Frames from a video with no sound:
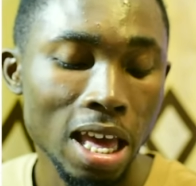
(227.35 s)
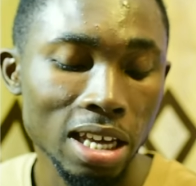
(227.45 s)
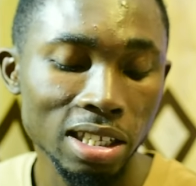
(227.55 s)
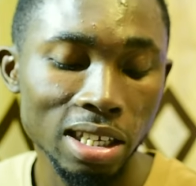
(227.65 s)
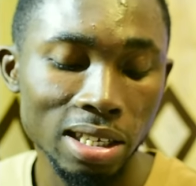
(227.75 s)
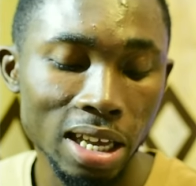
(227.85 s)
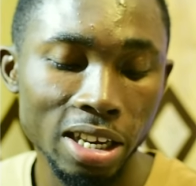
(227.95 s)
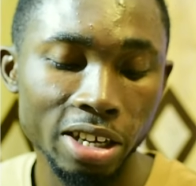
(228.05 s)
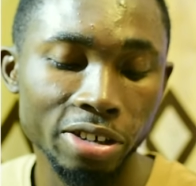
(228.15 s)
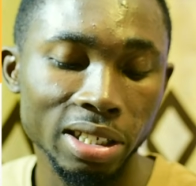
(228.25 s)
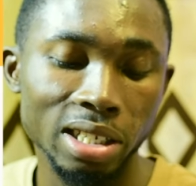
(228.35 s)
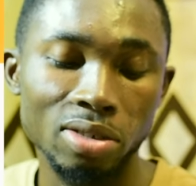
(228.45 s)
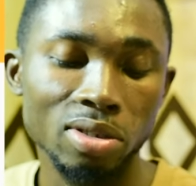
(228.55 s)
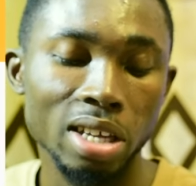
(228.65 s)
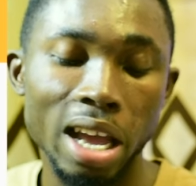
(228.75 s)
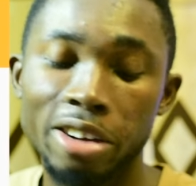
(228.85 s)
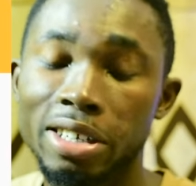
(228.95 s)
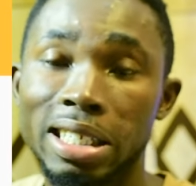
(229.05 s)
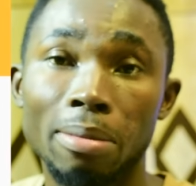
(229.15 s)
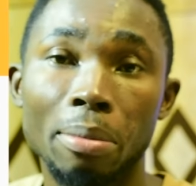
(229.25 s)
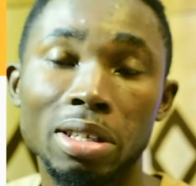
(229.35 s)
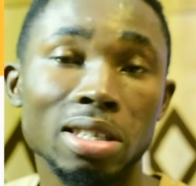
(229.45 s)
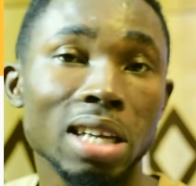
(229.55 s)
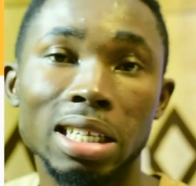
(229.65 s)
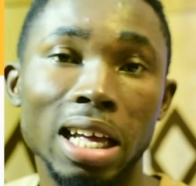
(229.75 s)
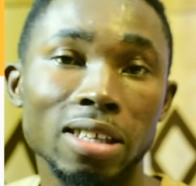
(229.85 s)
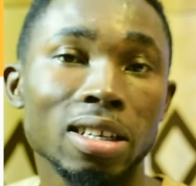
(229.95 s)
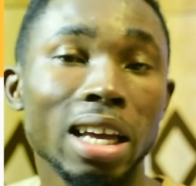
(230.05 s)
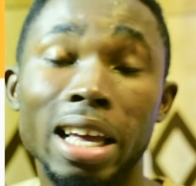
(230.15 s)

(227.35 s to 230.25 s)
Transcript: In case say any creating. Once a creator mama says that